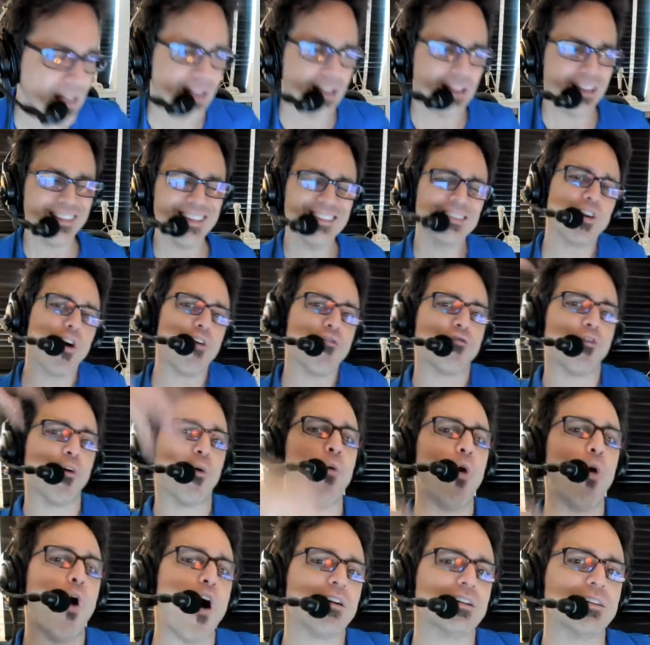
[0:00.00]
"Let's go for a
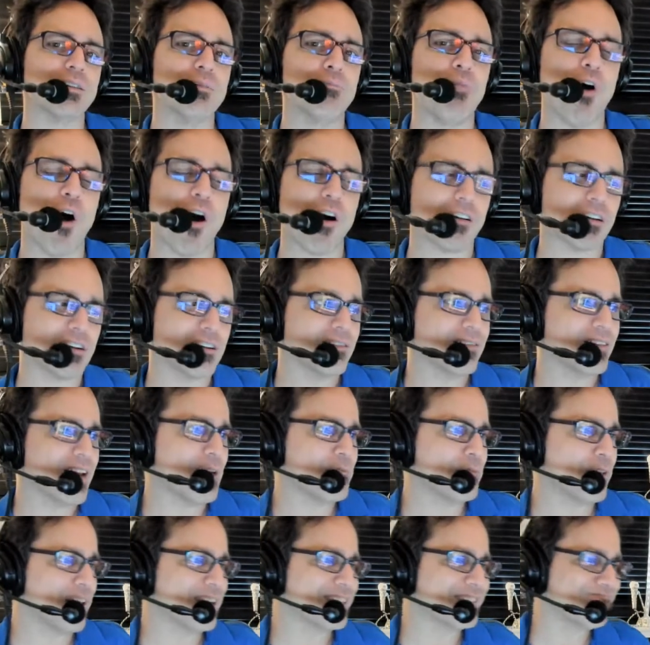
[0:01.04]
walk in the park," and
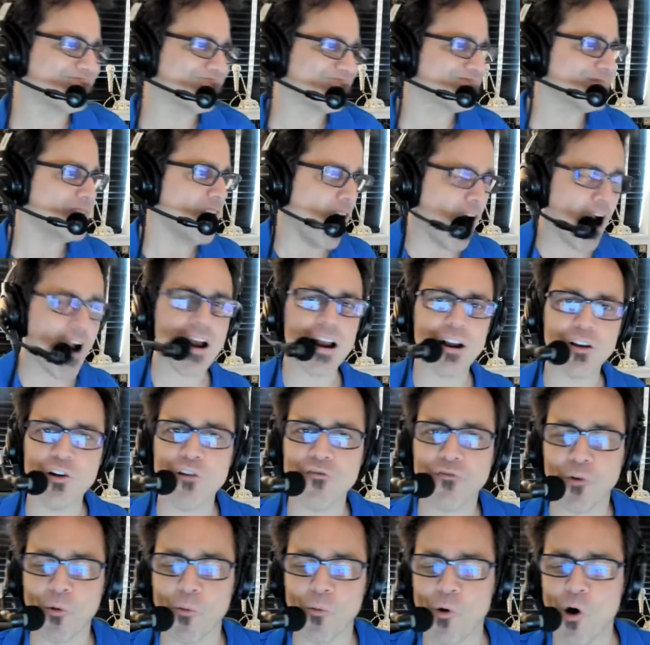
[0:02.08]
I'm like, "All right, I'll go
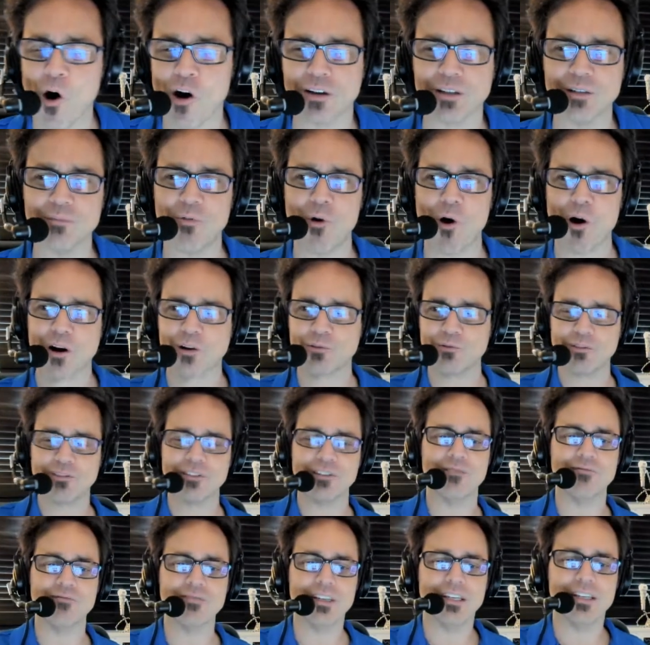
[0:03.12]
for a walk in the park with
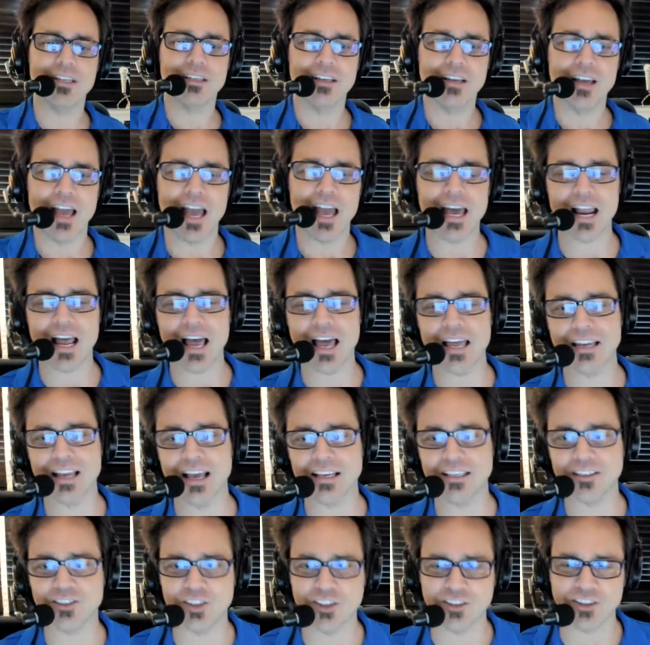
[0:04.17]
you." And,
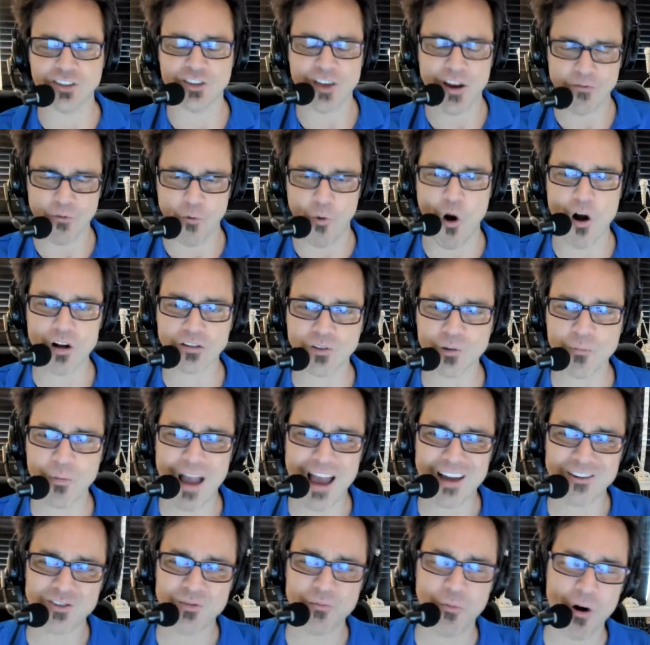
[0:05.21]
and she said, You ever walk through
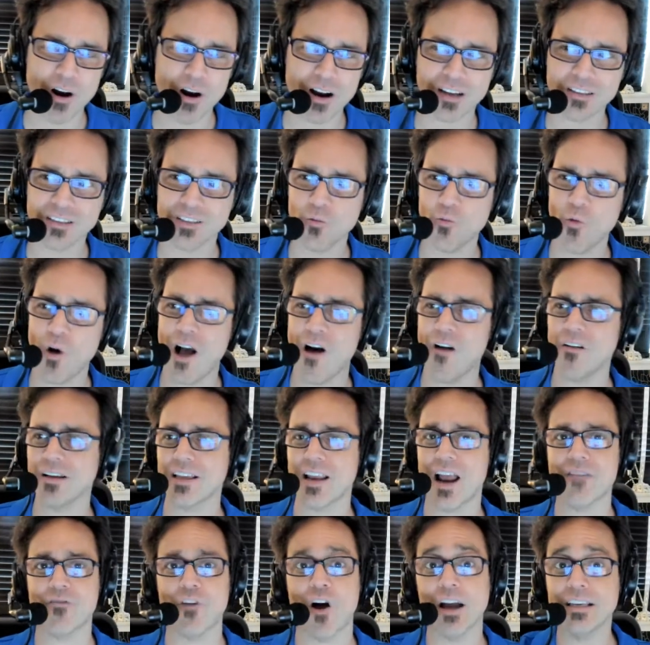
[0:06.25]
Patterson Park? I said, Well, you
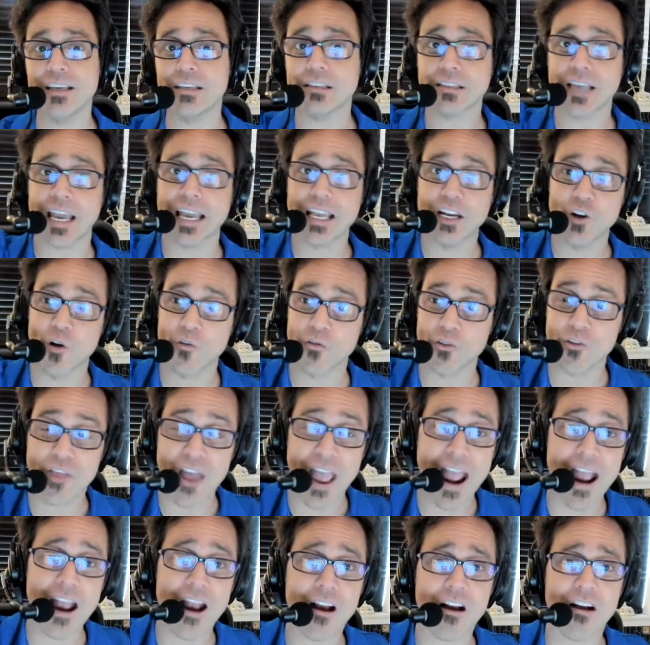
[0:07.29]
know, I've ice skated over
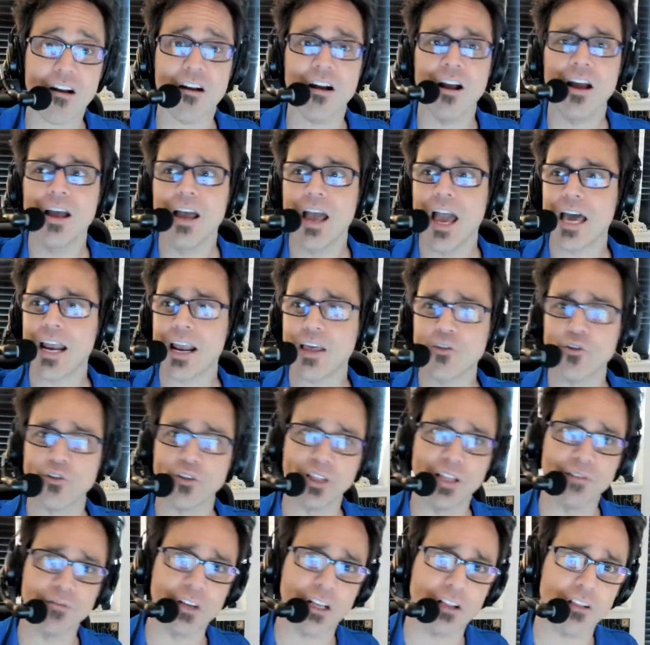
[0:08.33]
there, and I know the
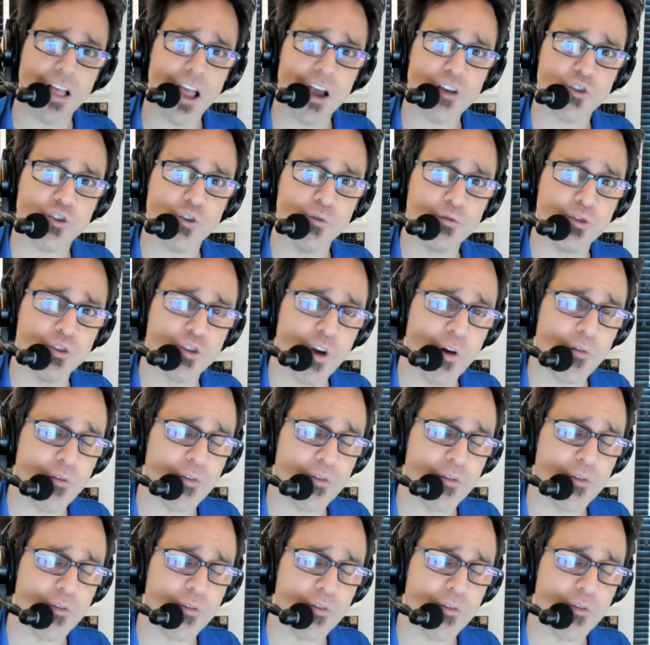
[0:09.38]
living classrooms is over